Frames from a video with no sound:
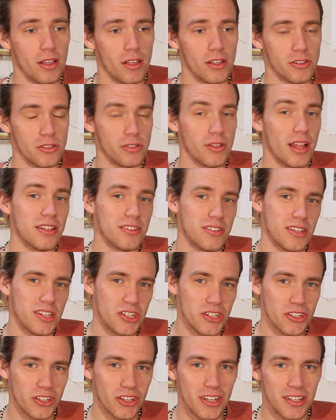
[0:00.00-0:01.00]
So it's
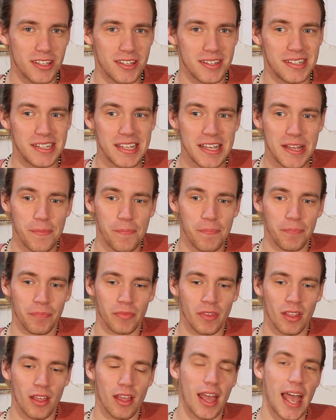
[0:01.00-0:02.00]
just good to see.
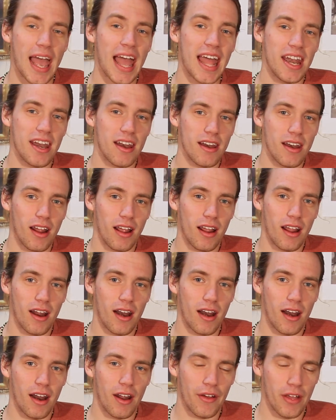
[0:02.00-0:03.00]
And
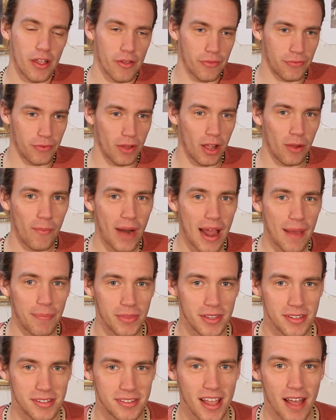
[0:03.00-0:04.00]
I'll wrap
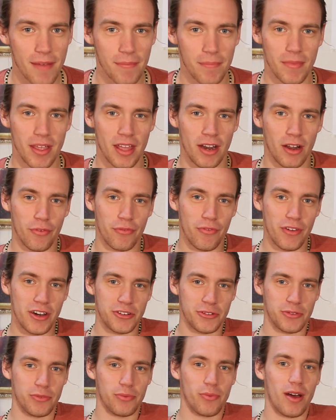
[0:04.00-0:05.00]
this up and I'll
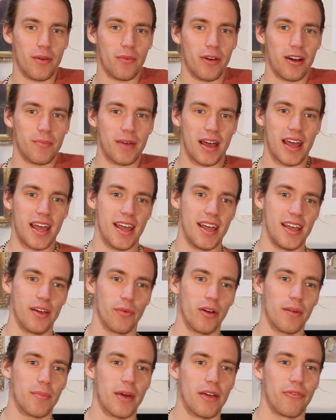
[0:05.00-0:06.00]
finish with what one of
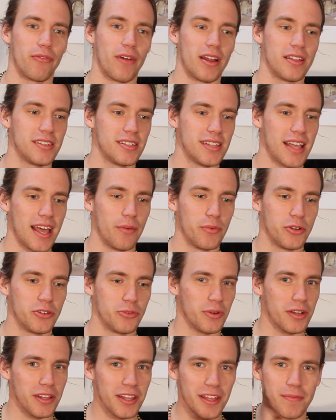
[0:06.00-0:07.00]
my friends said, which
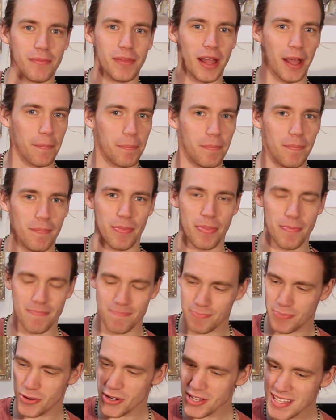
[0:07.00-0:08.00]
really like
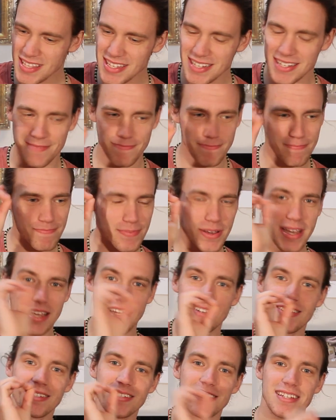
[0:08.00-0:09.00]
put the
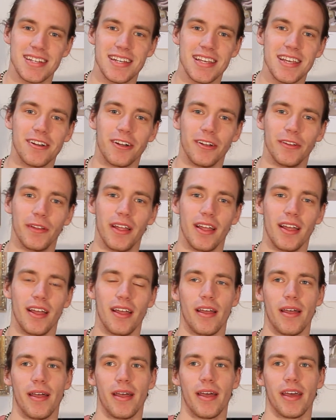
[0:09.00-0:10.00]
pin on the needle.
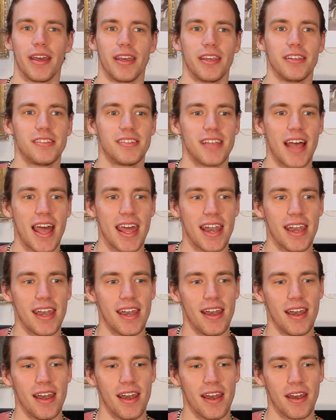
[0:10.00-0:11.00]
He said,
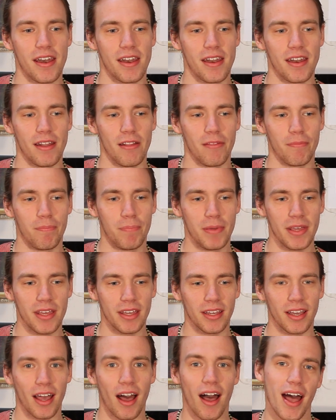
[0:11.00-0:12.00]

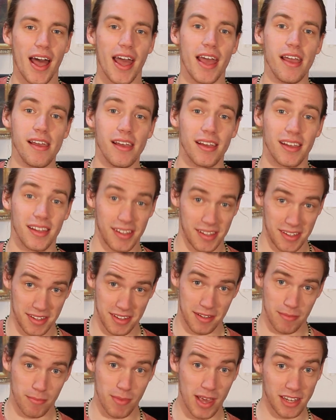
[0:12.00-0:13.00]
being high
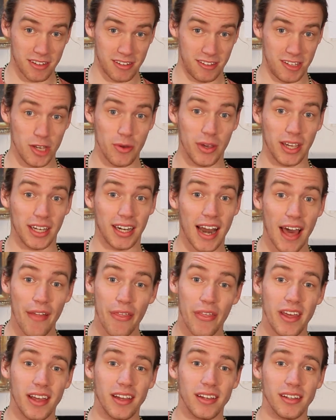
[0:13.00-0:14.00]
makes doing
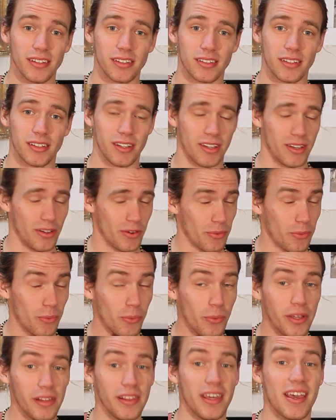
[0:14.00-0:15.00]
nothing
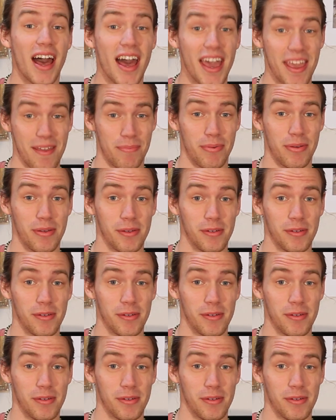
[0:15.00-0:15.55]
really hype.